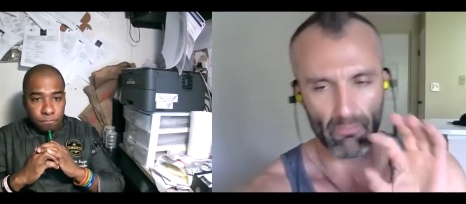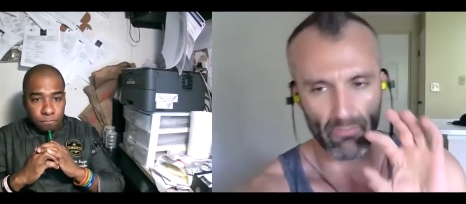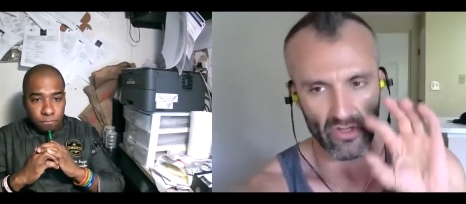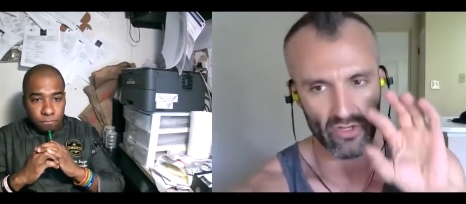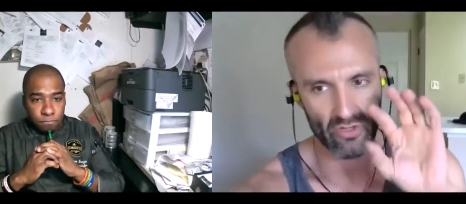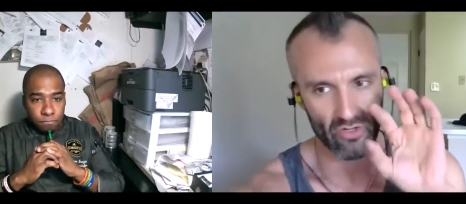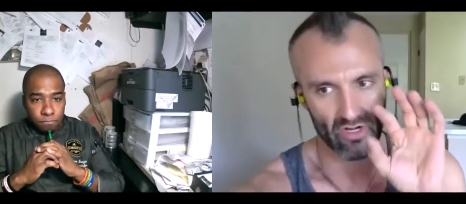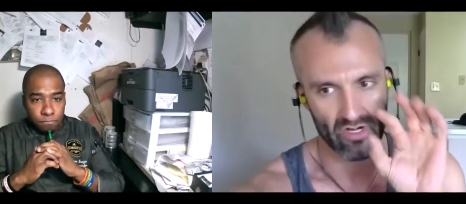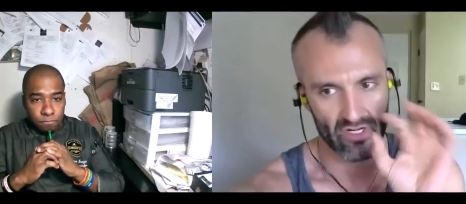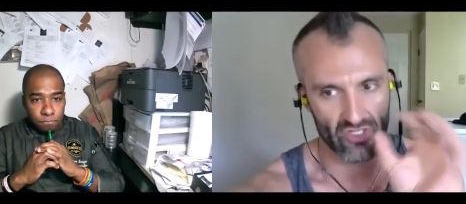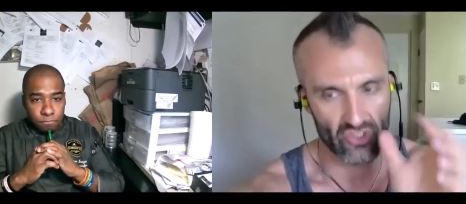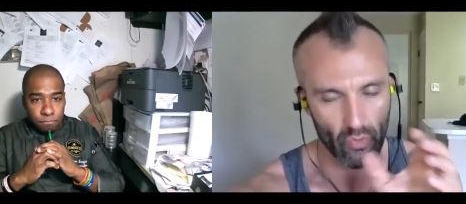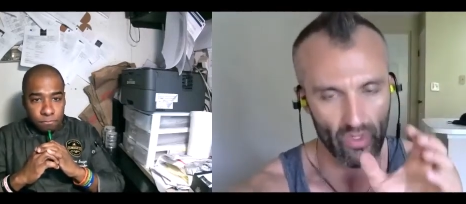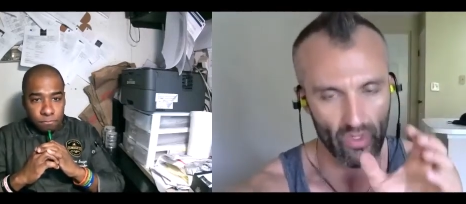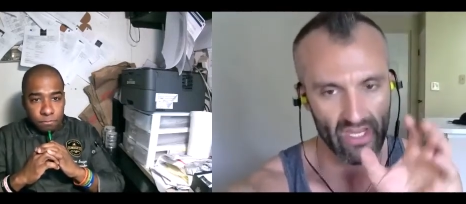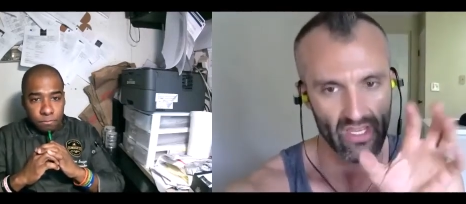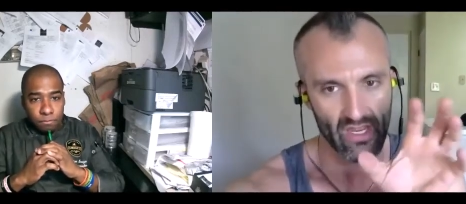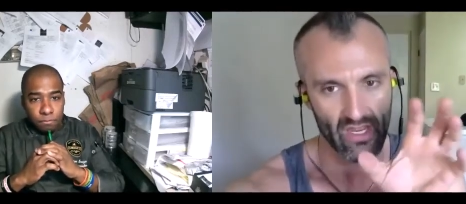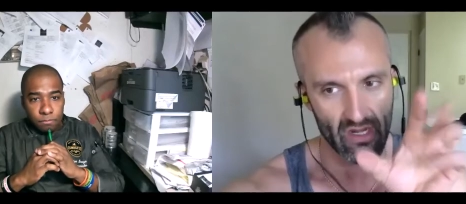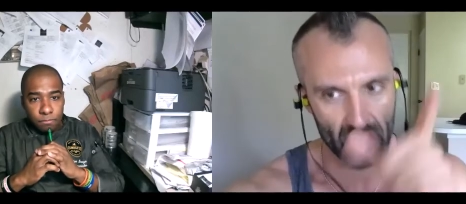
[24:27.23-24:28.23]
Speaker 1: but you're going to
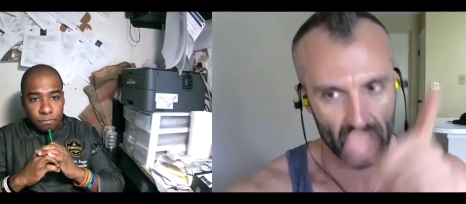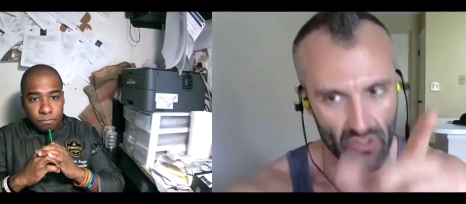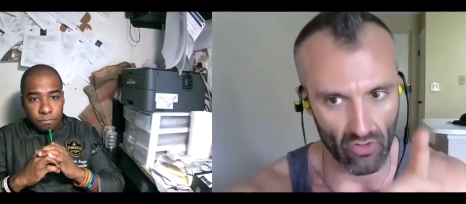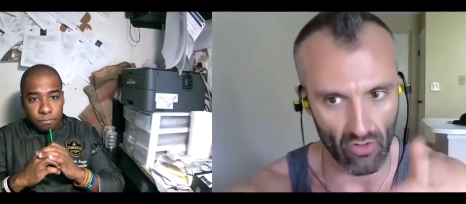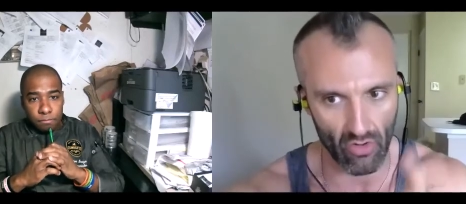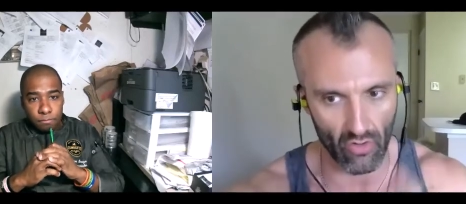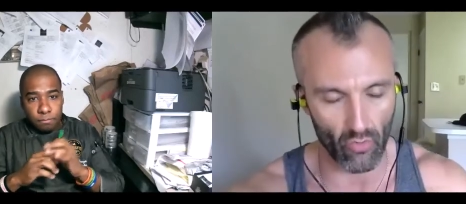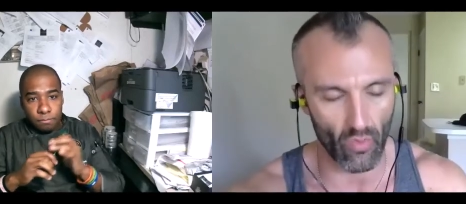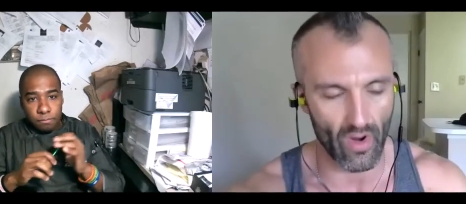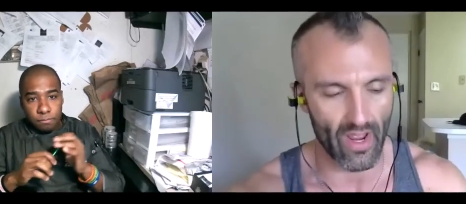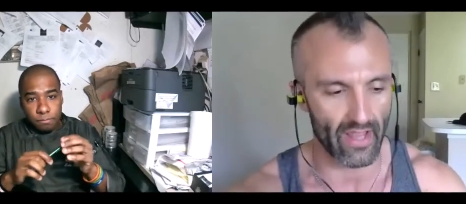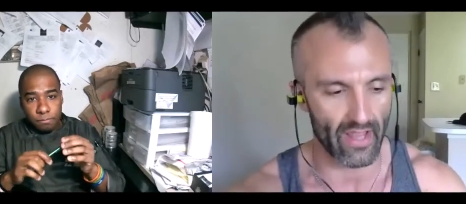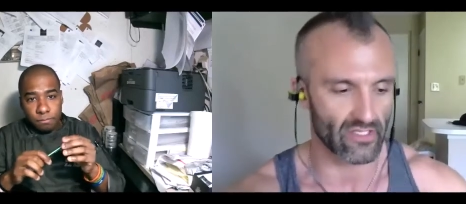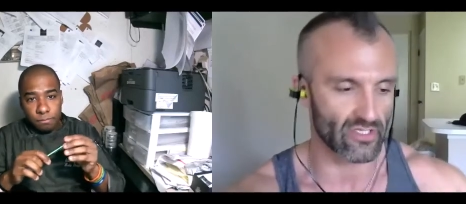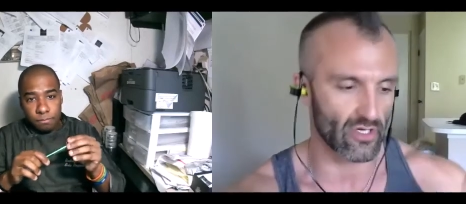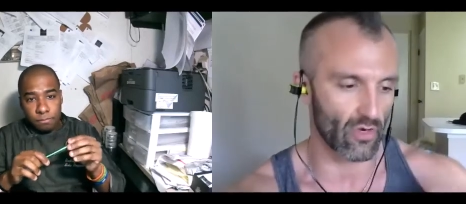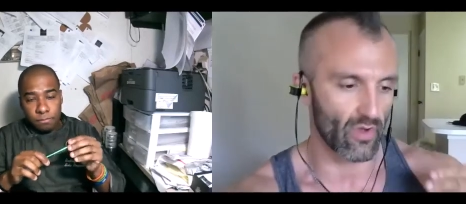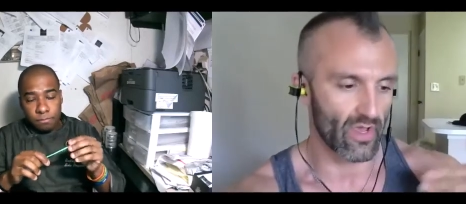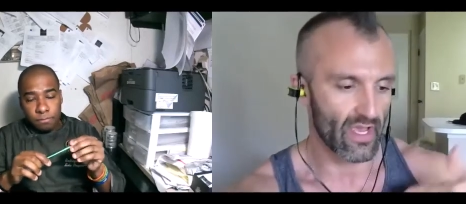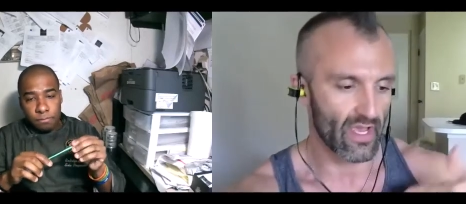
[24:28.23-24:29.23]
tweak it in your own way.
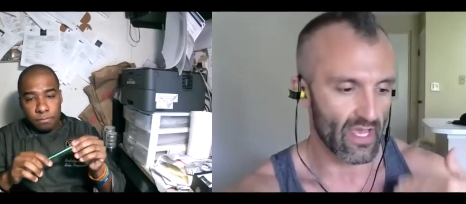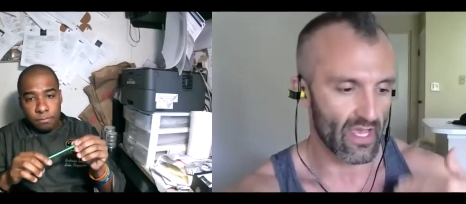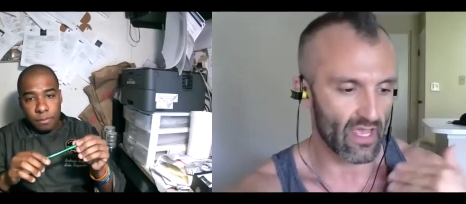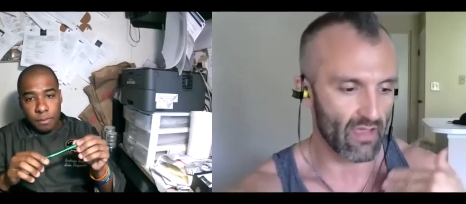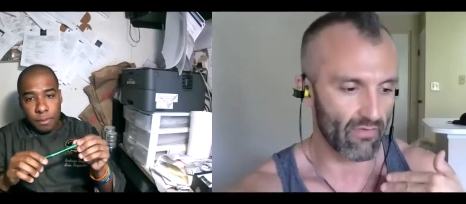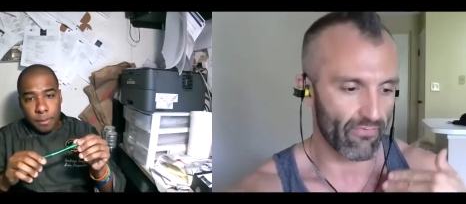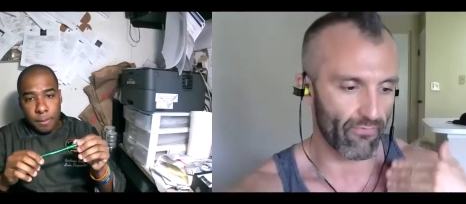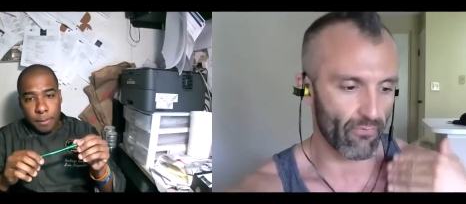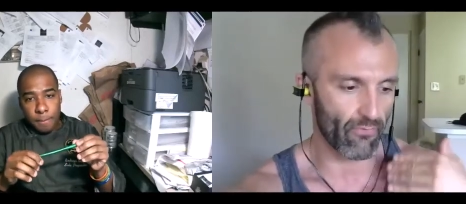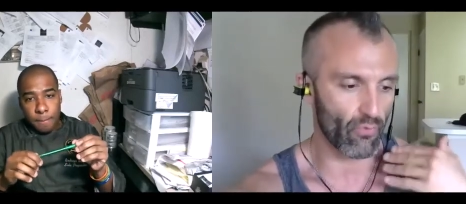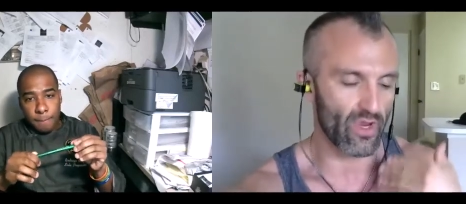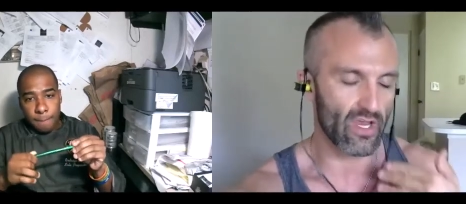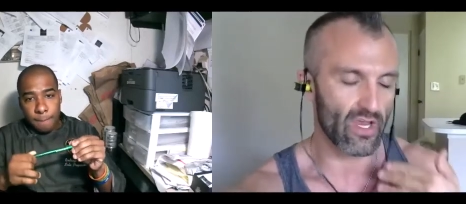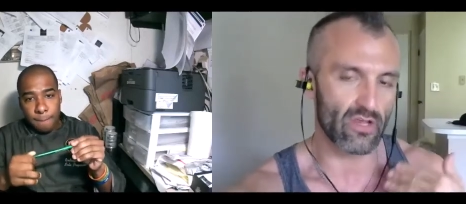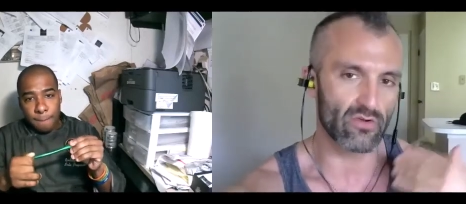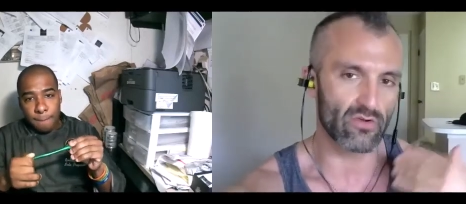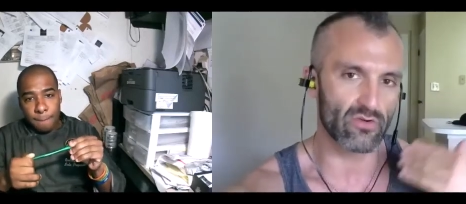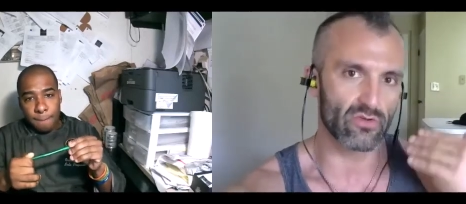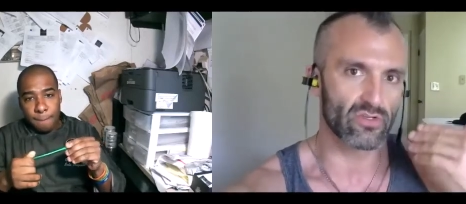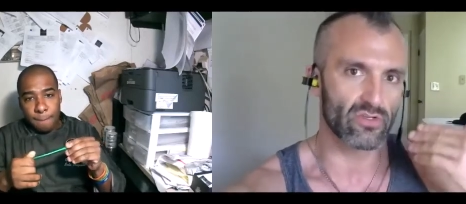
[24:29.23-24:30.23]
So if we
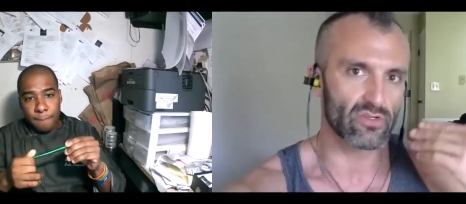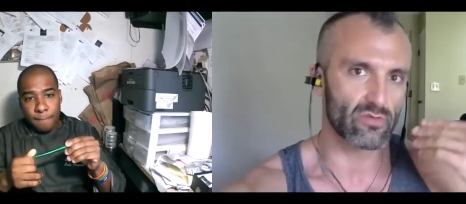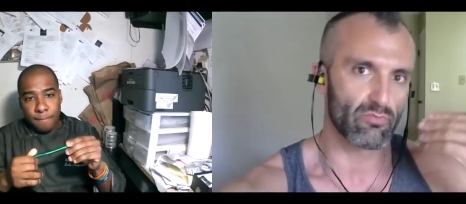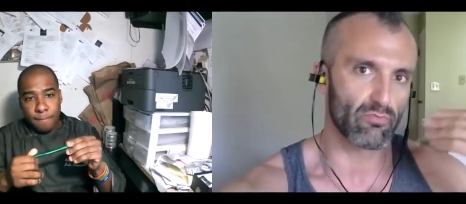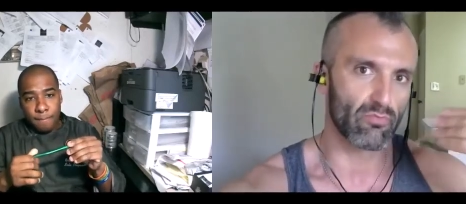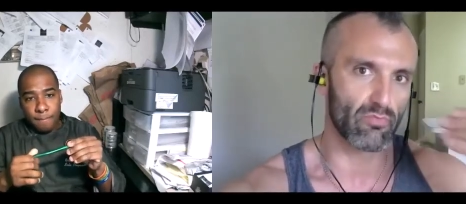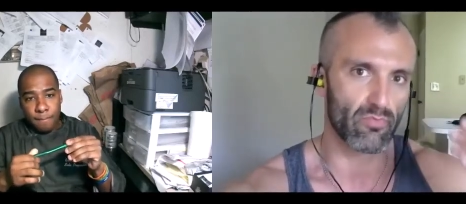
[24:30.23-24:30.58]
use